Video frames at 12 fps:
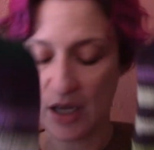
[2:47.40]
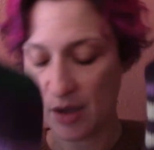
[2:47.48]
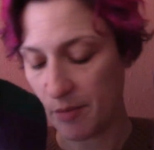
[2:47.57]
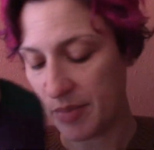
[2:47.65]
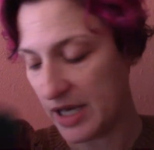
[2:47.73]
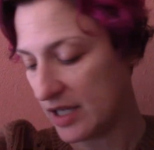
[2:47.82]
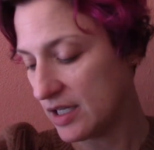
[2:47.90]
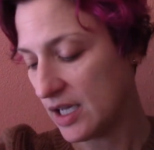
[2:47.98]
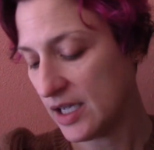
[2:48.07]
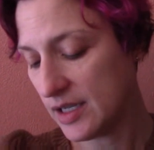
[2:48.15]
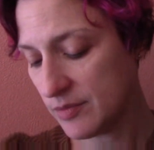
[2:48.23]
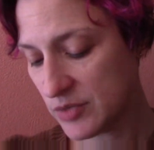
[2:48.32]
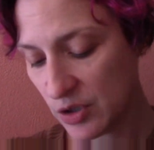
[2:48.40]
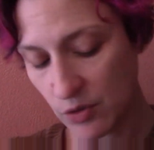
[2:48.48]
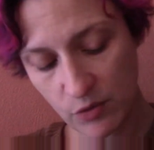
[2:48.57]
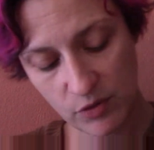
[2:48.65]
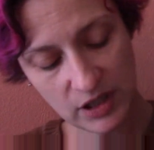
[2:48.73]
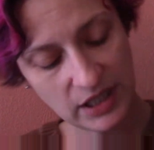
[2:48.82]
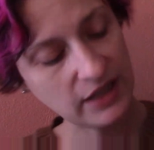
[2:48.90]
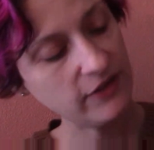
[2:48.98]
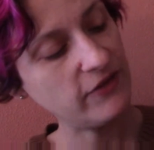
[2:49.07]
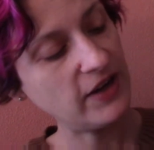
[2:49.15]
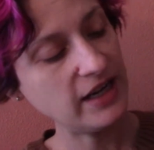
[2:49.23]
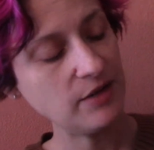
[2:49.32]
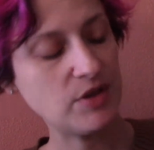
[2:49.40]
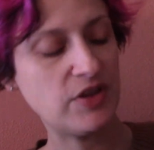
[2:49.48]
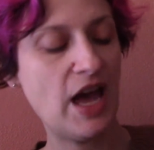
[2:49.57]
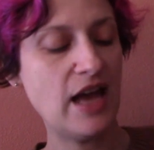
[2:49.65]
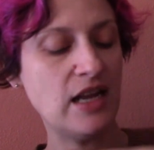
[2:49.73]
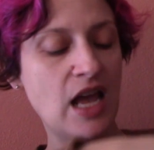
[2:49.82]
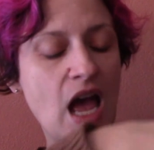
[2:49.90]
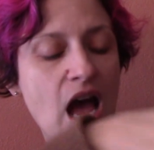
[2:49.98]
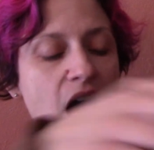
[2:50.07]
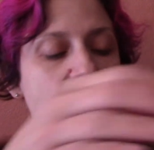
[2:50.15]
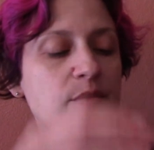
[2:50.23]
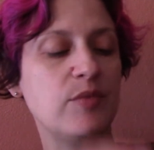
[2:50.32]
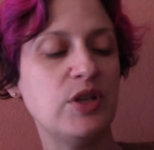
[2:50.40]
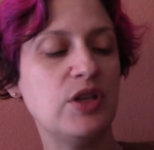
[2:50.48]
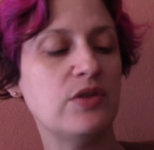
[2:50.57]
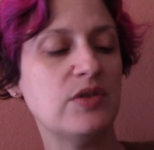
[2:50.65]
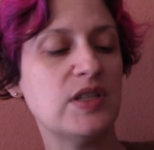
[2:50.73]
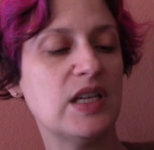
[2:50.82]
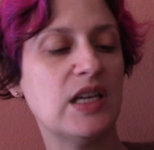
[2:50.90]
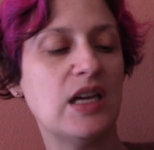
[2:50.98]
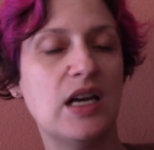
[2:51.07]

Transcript: but I'm totally fine with that. I'm using